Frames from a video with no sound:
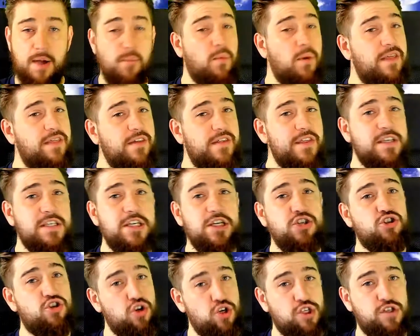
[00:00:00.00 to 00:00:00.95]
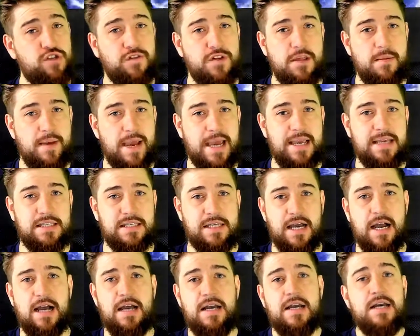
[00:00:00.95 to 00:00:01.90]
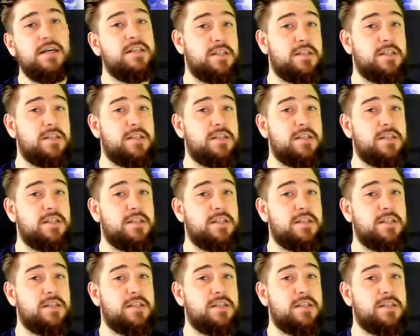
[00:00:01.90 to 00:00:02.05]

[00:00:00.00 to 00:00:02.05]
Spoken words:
and whether this is just for the beta